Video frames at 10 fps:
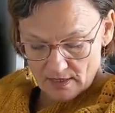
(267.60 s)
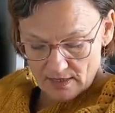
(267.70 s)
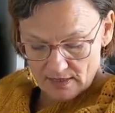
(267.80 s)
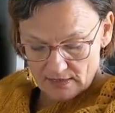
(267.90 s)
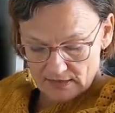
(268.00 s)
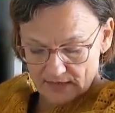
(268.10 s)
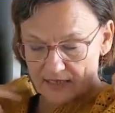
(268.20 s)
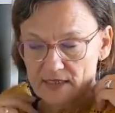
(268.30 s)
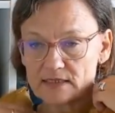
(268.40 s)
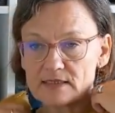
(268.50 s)
It
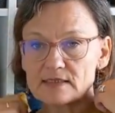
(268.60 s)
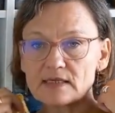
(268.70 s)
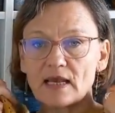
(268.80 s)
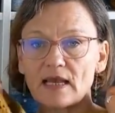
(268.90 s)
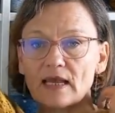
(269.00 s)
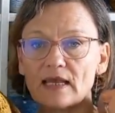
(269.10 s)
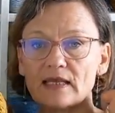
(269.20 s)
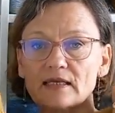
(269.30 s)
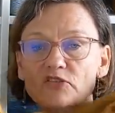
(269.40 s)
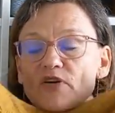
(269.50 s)
is
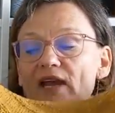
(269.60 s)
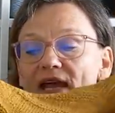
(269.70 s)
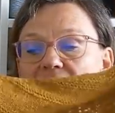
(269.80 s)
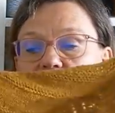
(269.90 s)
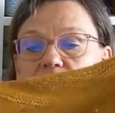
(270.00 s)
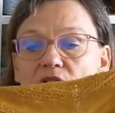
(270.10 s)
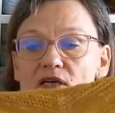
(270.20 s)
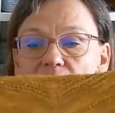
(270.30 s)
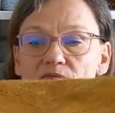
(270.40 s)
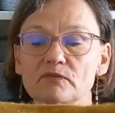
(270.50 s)
a
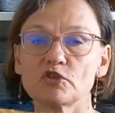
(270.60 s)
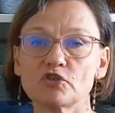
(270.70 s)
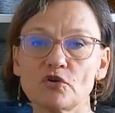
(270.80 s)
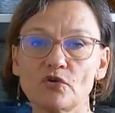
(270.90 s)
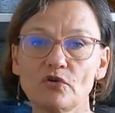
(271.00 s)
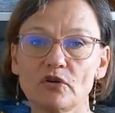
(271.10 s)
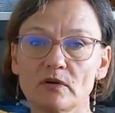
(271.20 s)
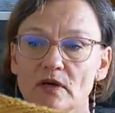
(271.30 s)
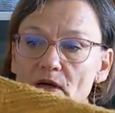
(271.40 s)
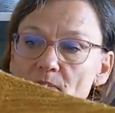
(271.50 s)
triangular shawl